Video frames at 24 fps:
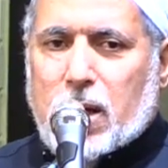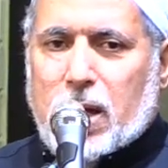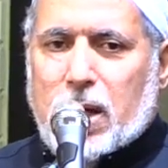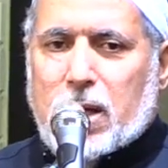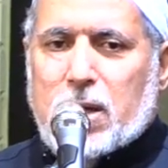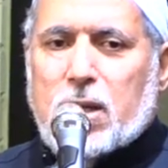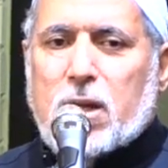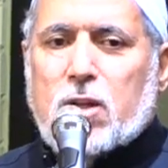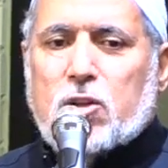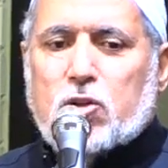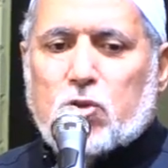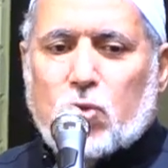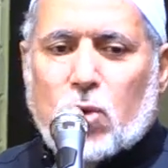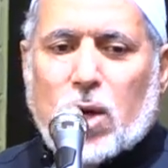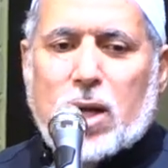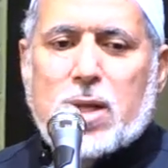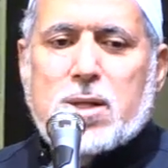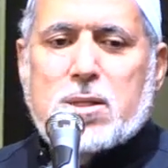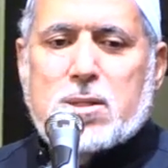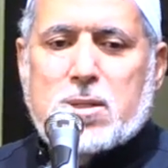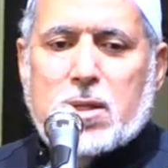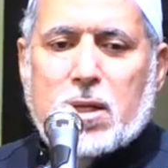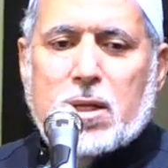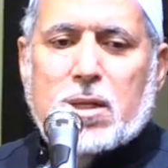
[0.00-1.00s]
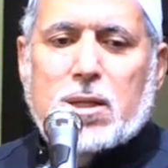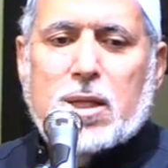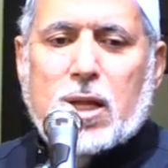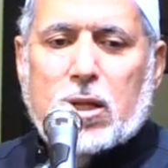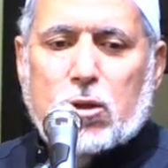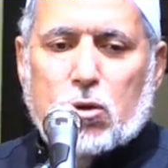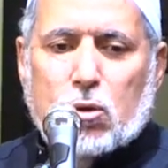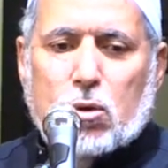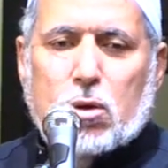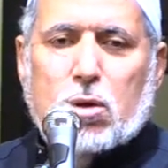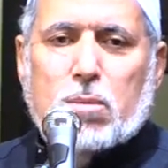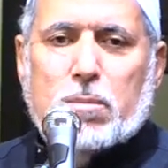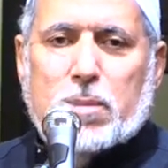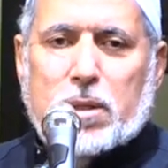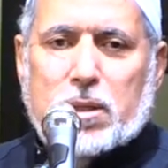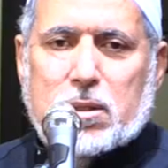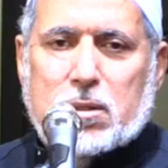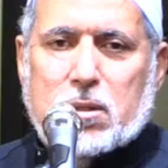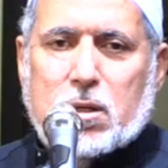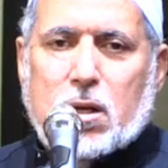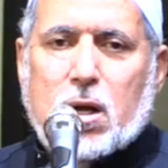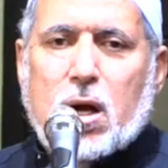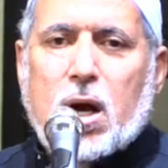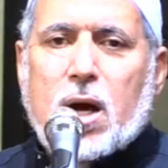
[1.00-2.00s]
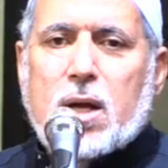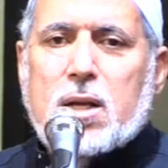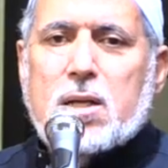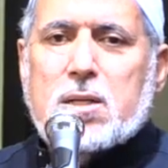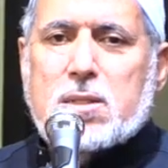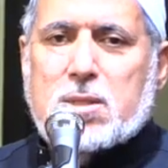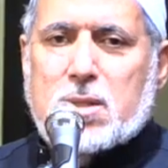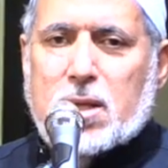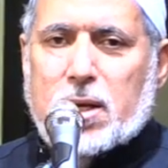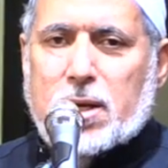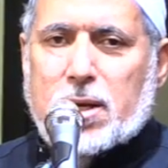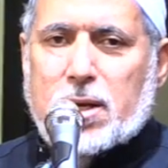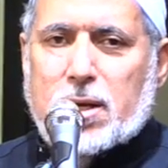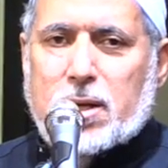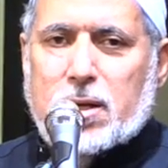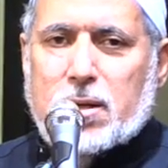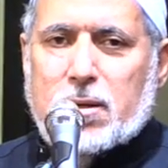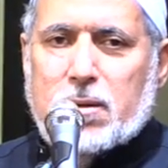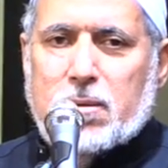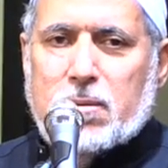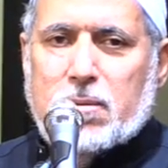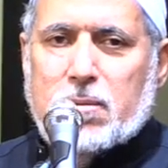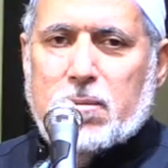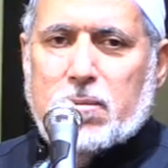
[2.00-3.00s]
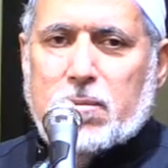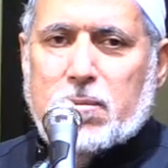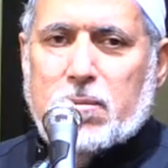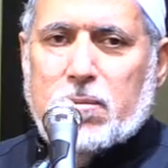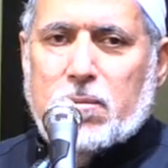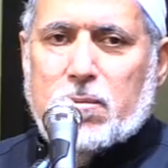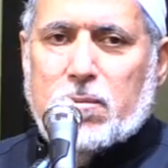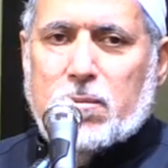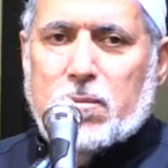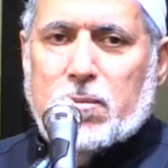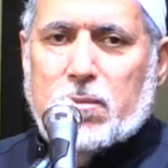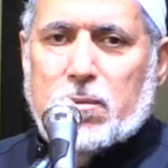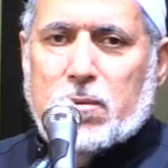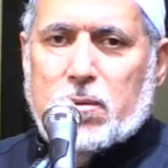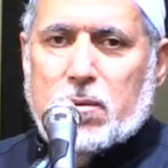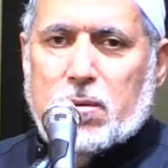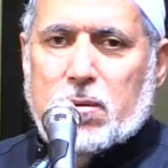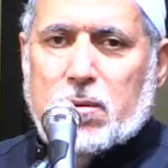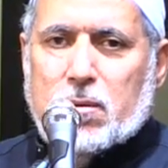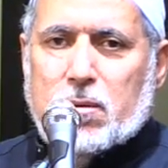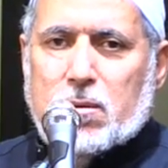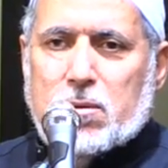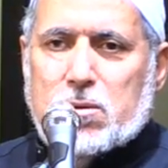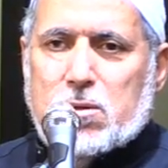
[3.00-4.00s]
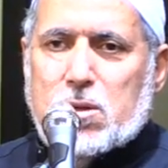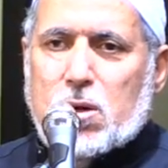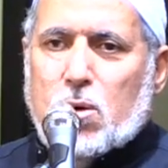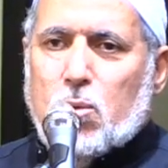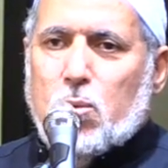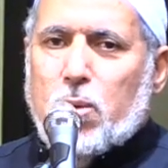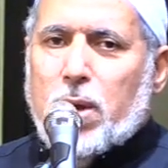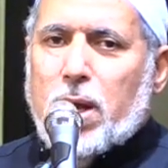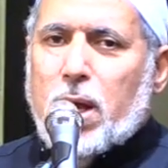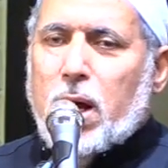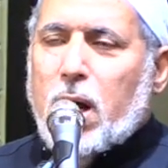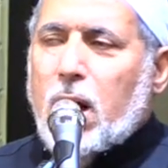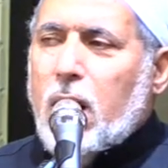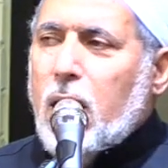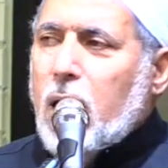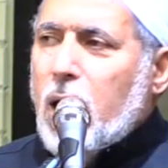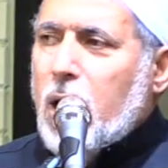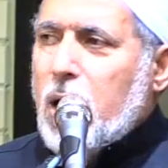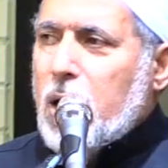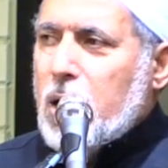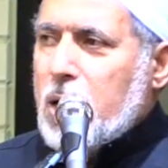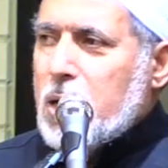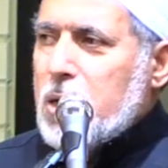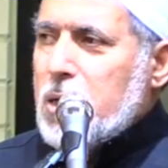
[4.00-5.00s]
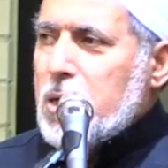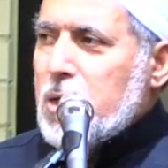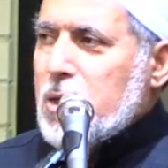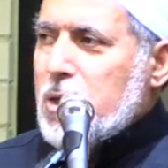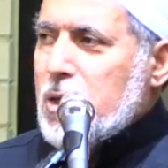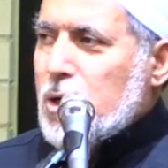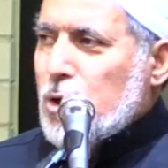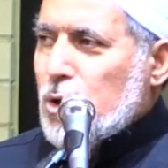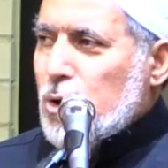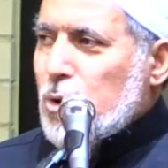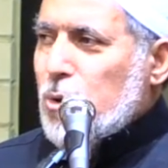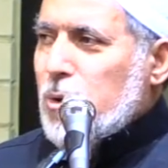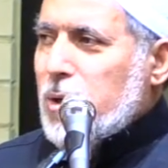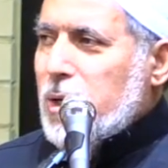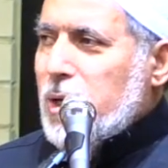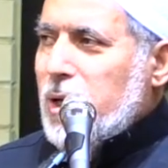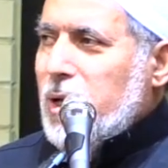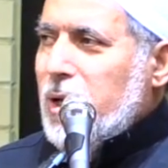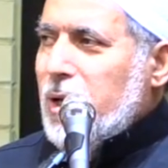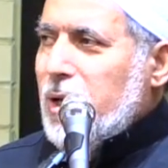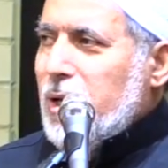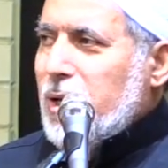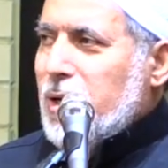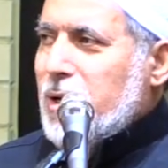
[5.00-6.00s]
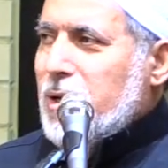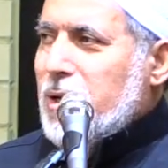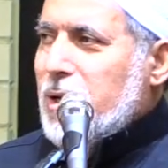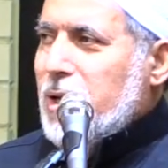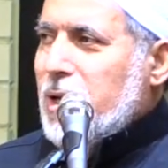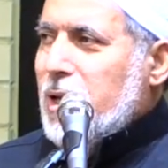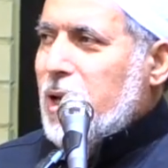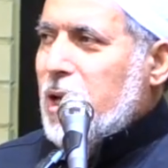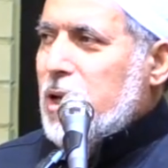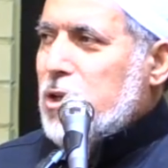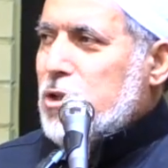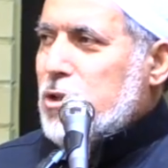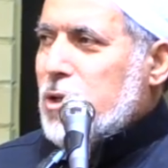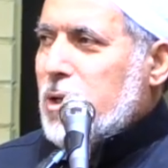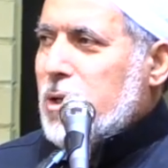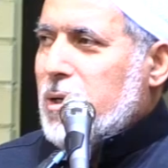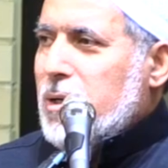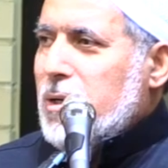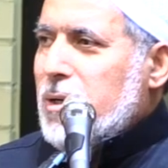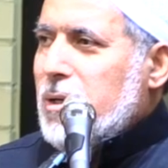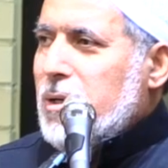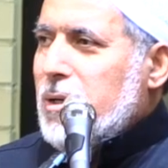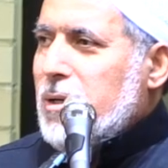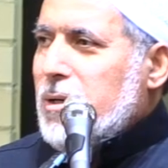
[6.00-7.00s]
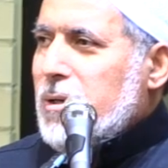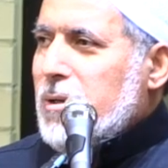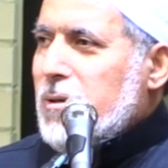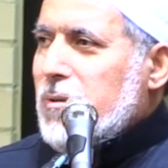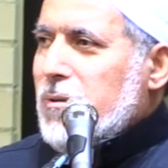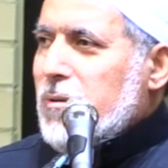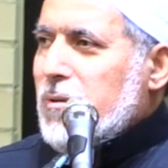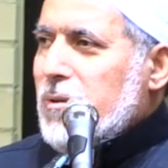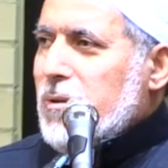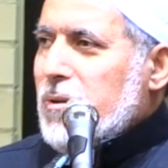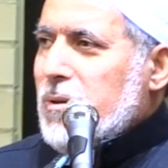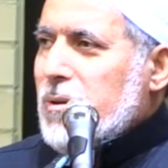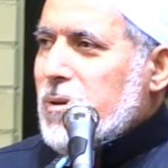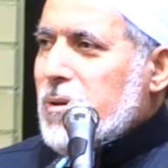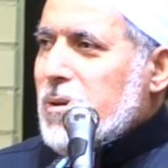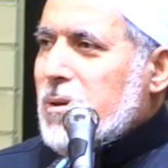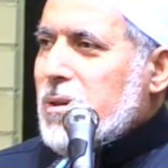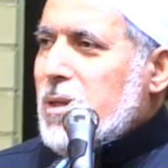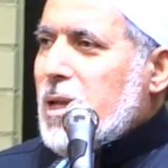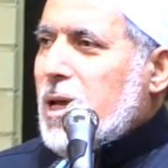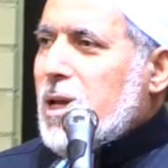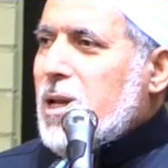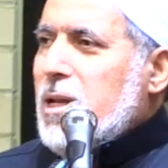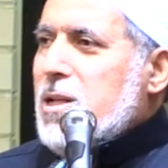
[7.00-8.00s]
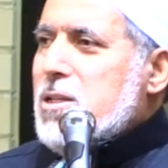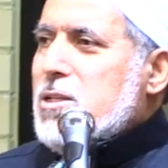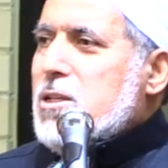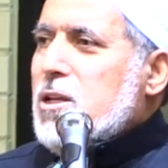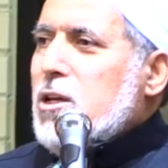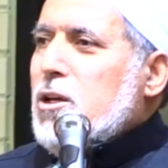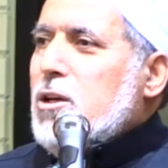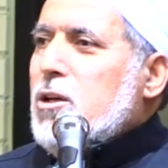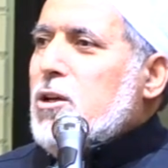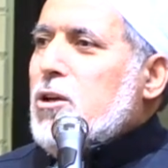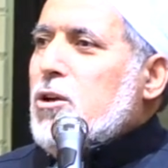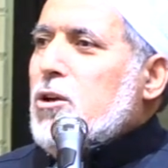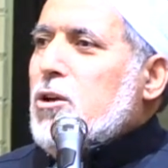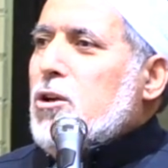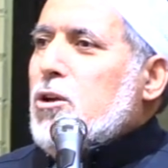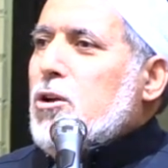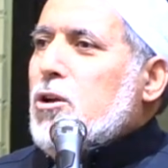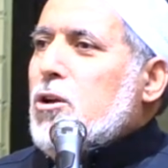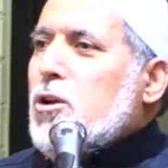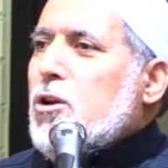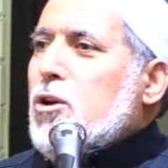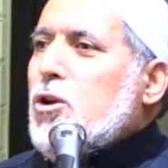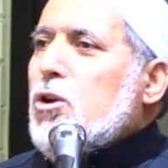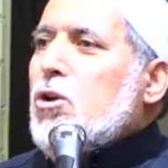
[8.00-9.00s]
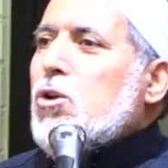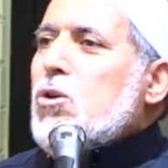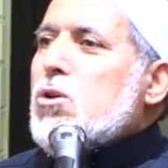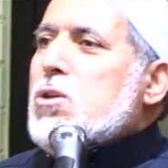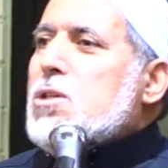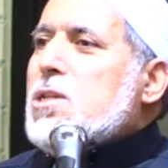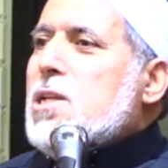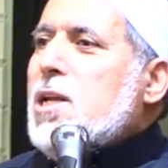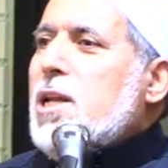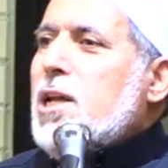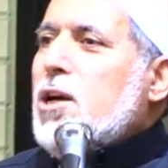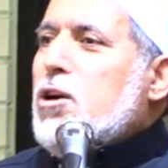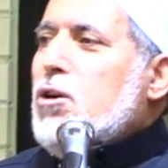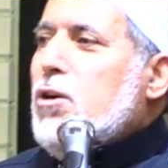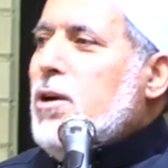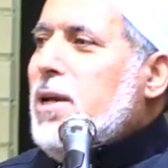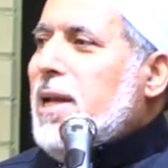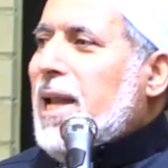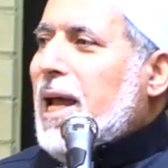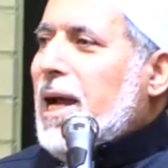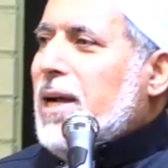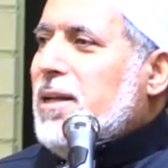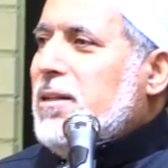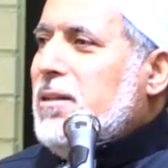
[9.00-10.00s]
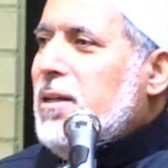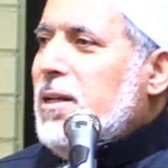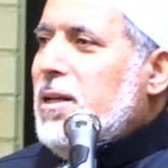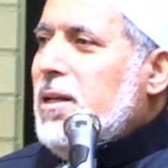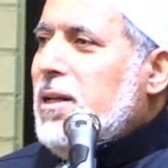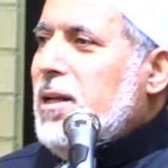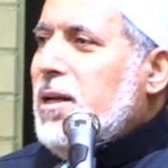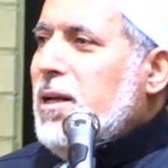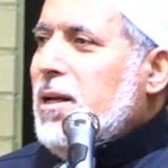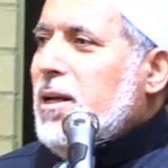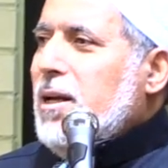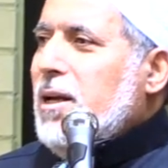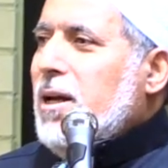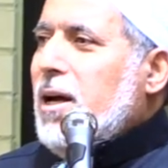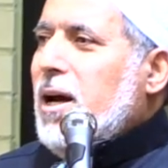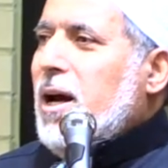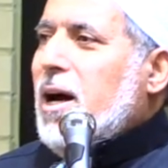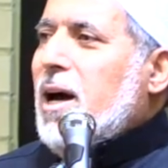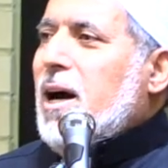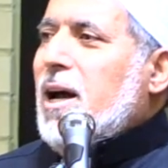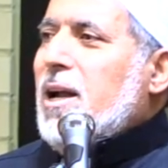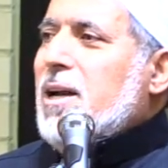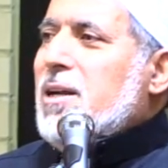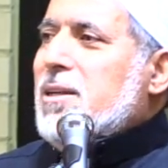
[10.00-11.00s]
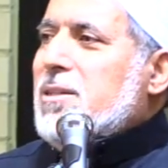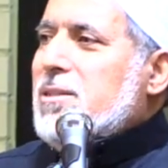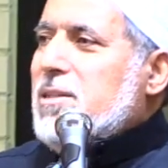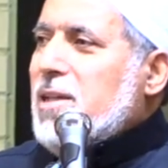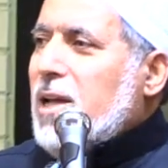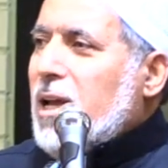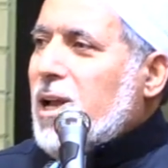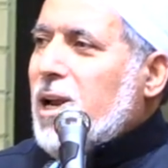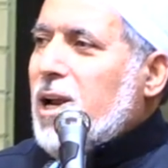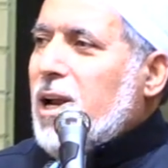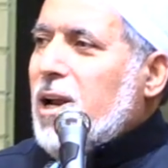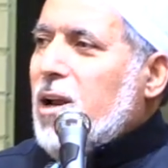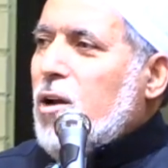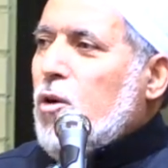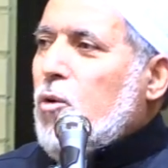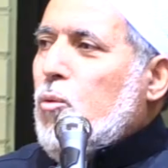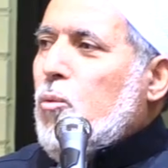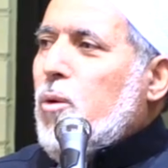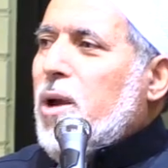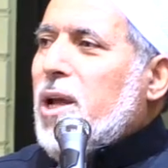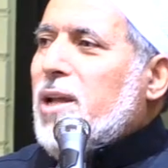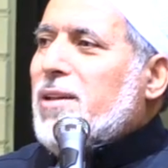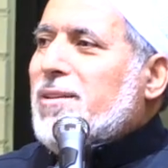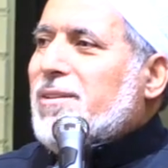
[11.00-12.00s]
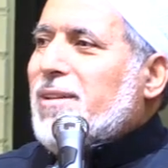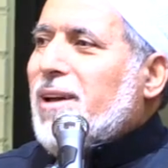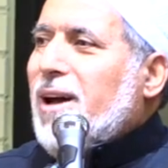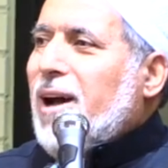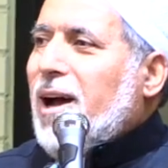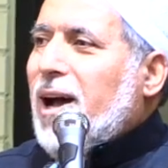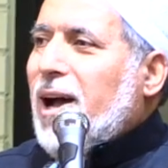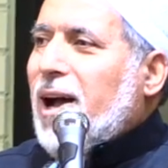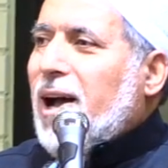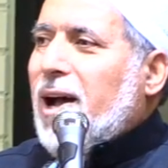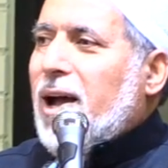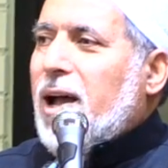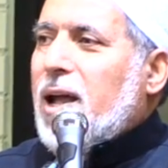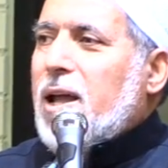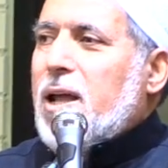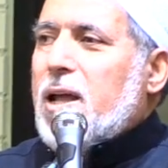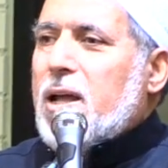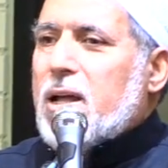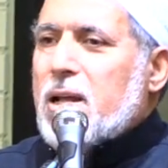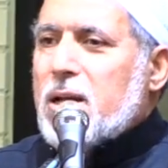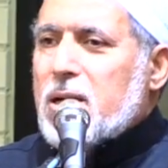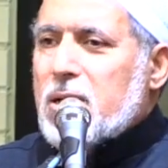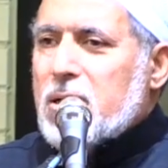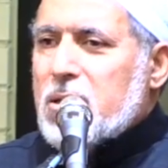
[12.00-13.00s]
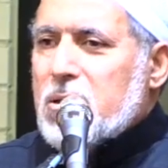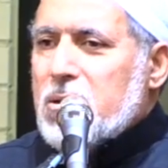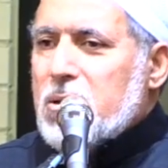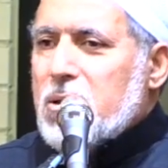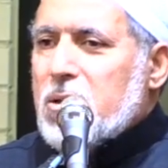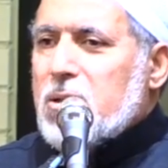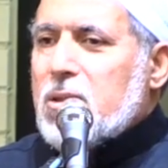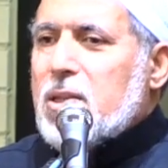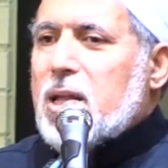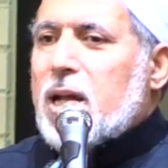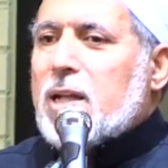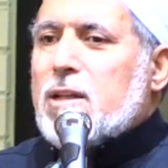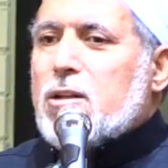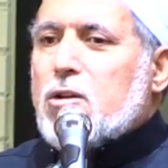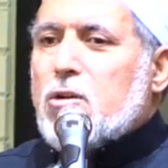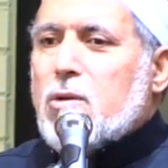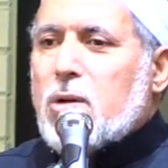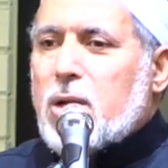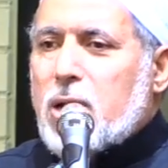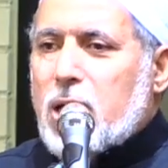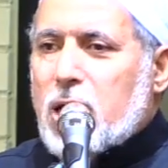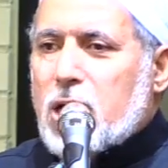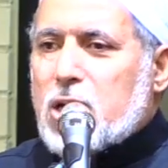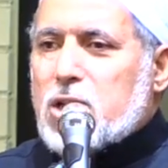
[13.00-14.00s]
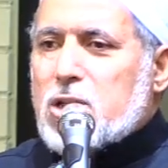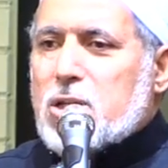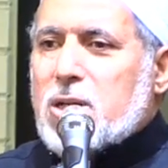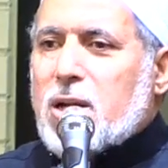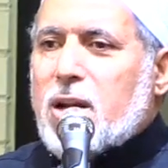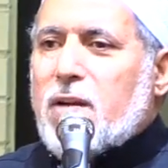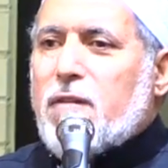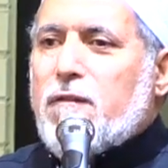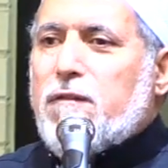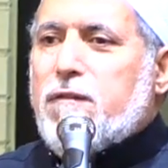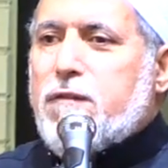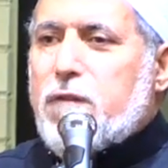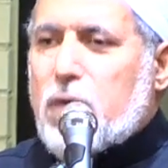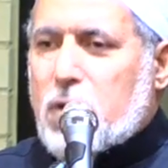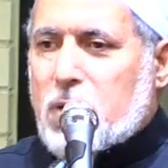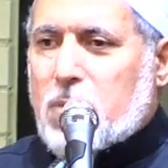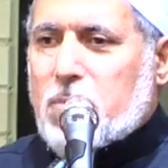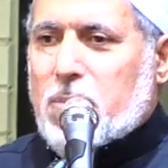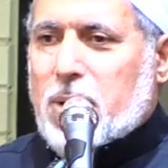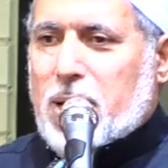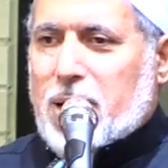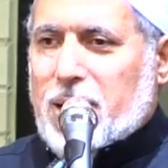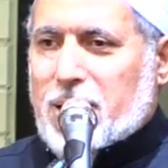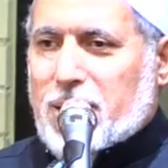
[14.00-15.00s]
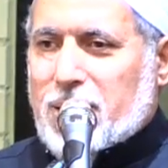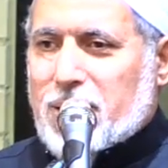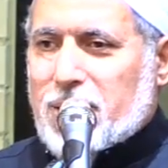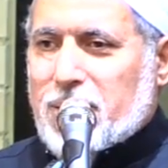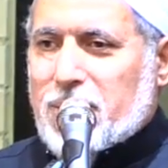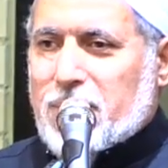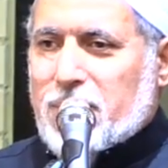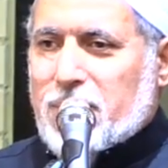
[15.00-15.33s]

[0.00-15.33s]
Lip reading: And it runs in that orbit constantly. So we are the only creation that is loosely connected until we tie that connection firmly.